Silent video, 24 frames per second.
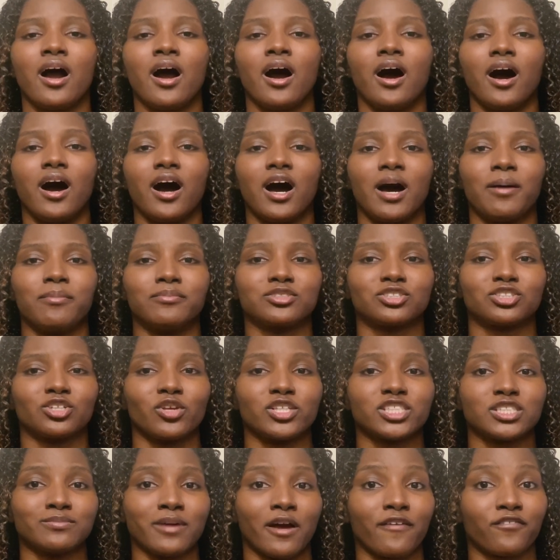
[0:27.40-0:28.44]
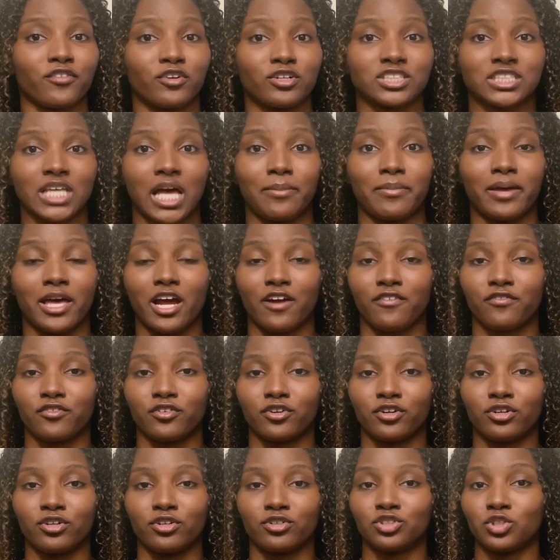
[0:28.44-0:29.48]
So this is my first time
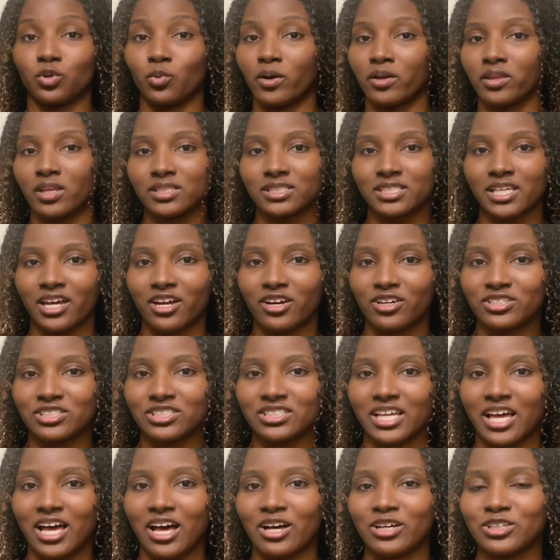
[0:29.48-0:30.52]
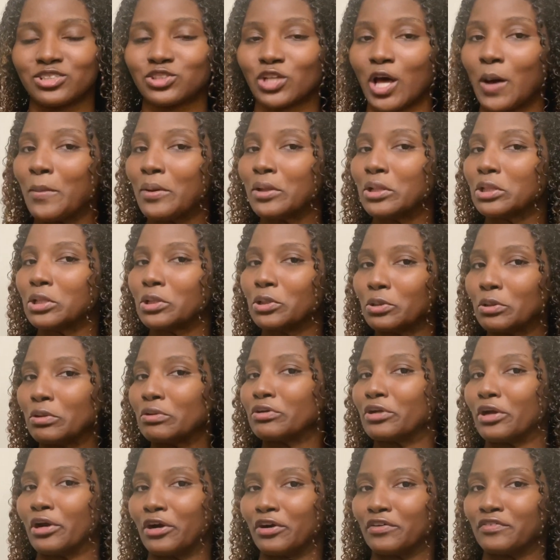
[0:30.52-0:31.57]
ever doing this hairstyle, so I'm a little
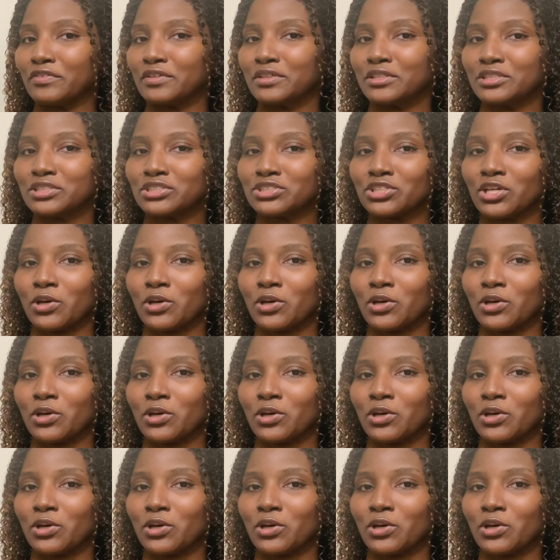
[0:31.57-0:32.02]
nervous.